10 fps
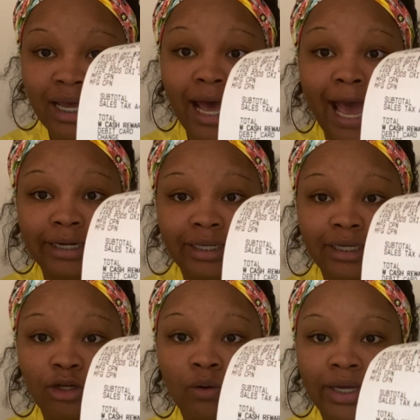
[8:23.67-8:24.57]
I
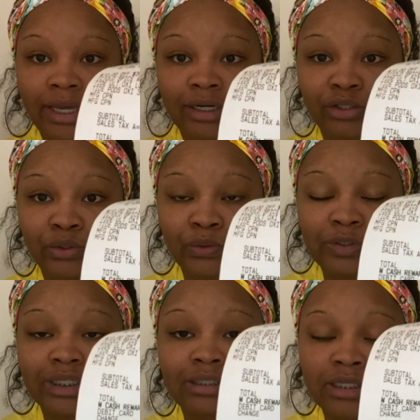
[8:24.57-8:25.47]
did go ahead and
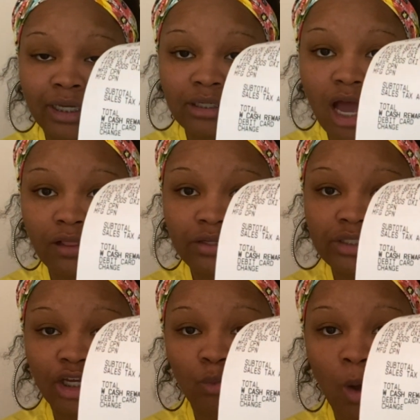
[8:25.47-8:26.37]
use $10
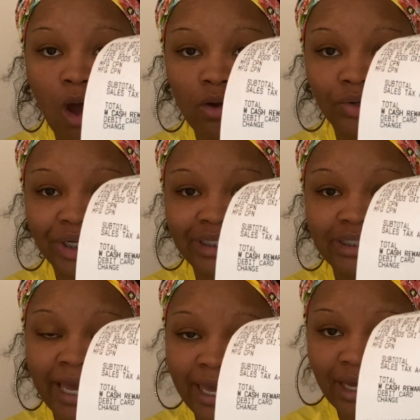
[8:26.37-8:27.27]
in Walgreens
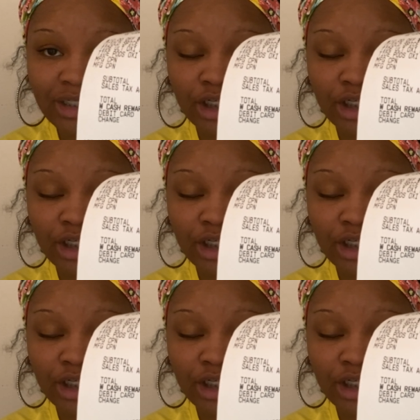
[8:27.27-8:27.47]
cash,